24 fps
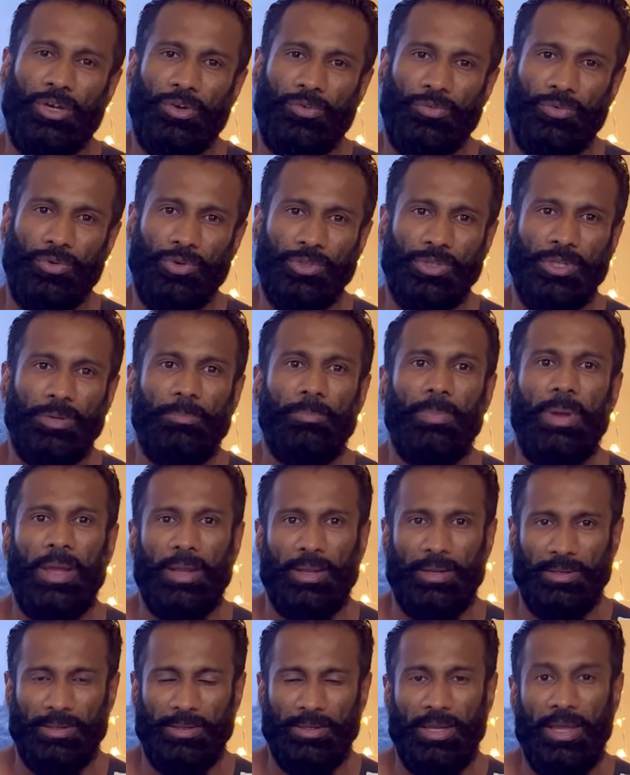for the back.
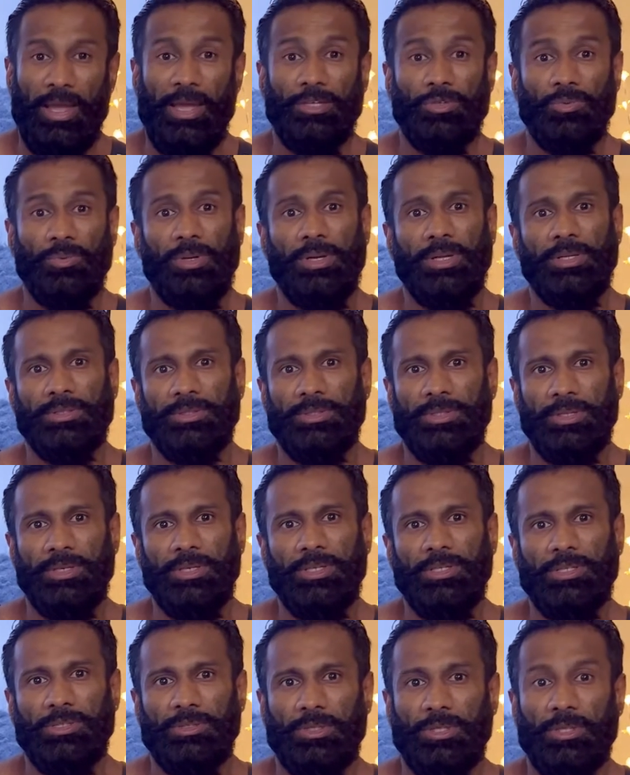As well as there
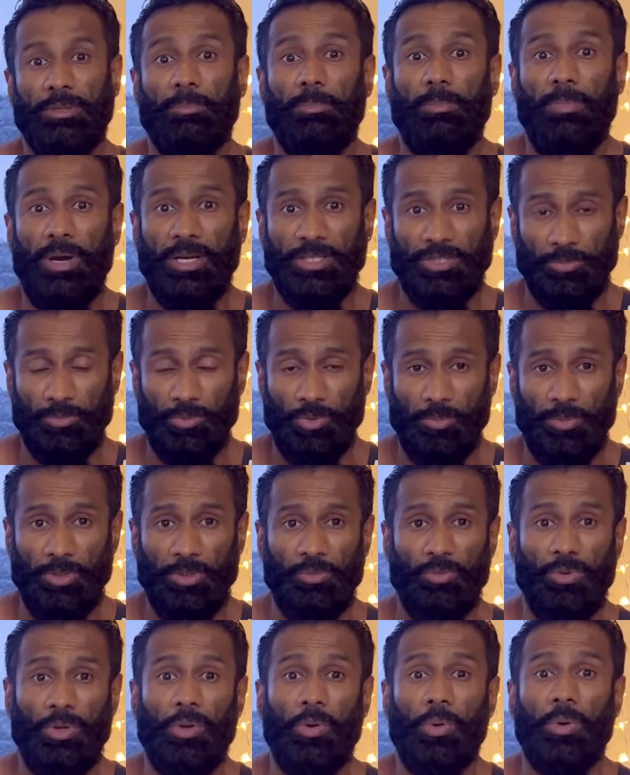is the mass movement
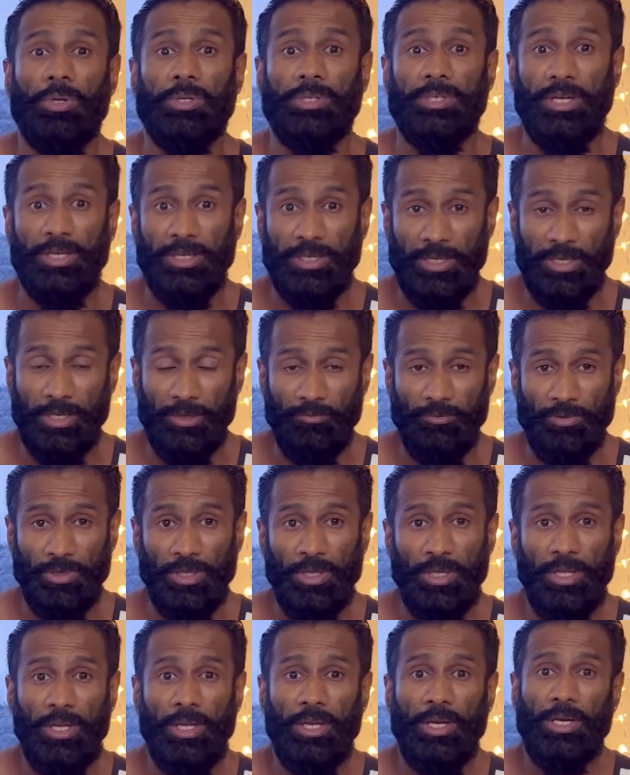we call deadlift.
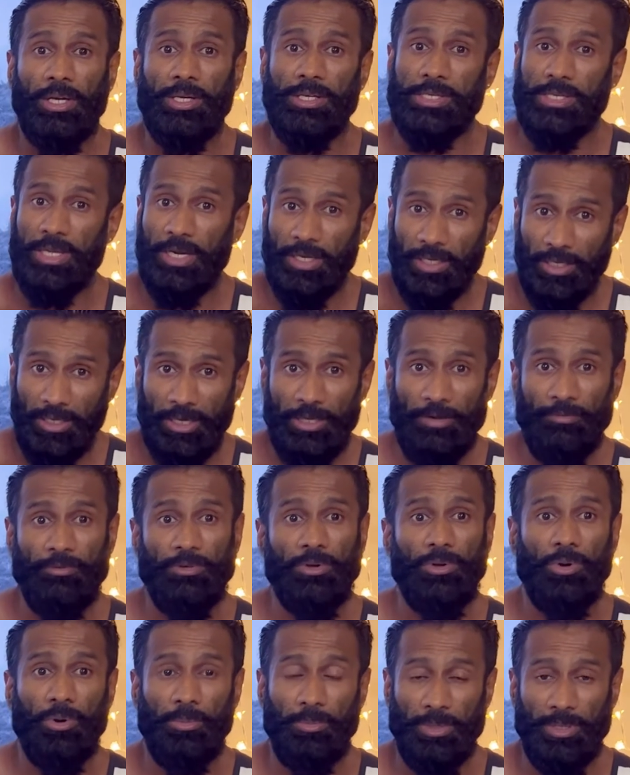
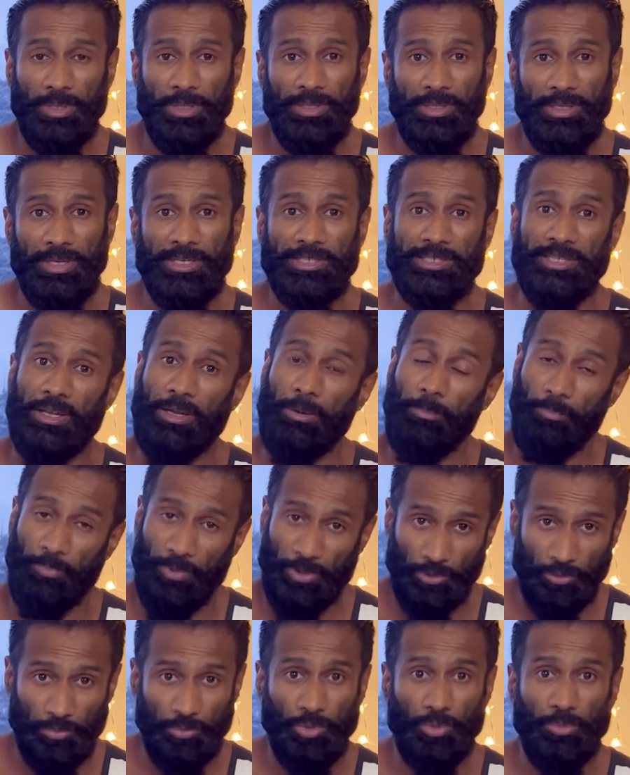Normally it's a
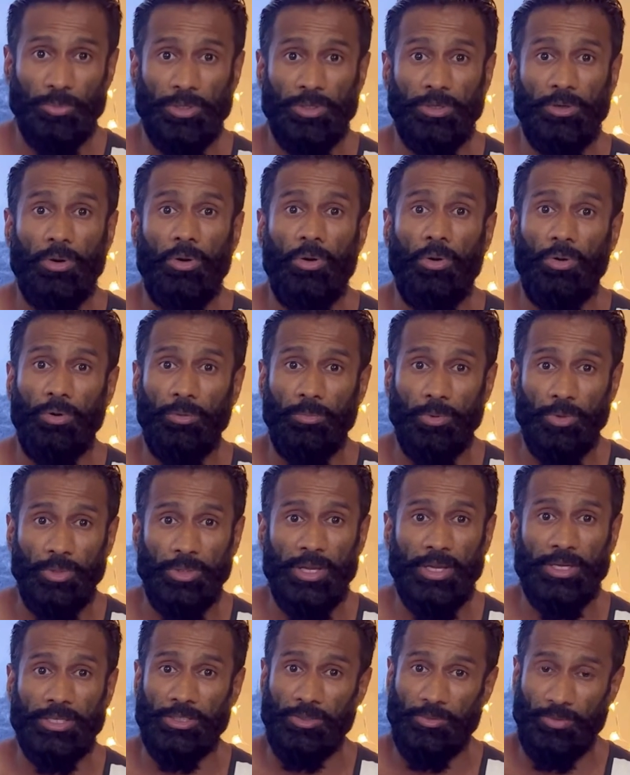compound movement, whole body
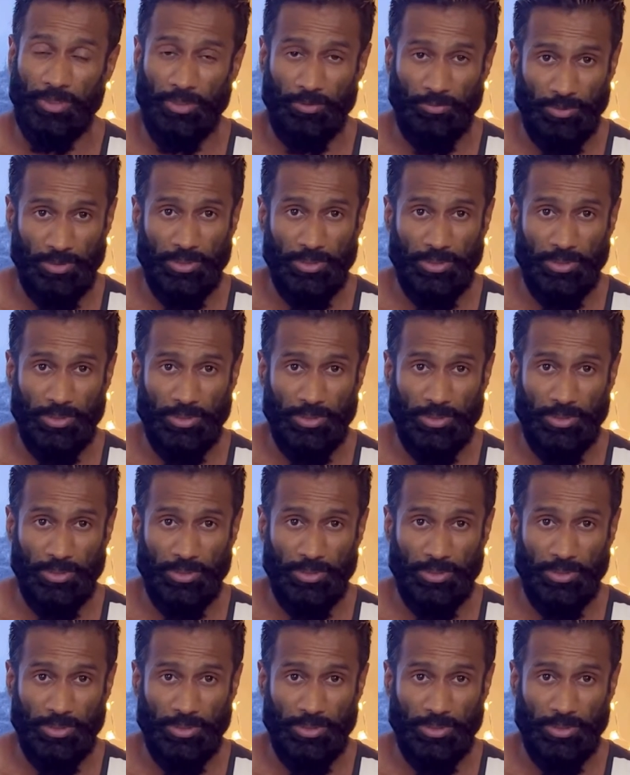activate with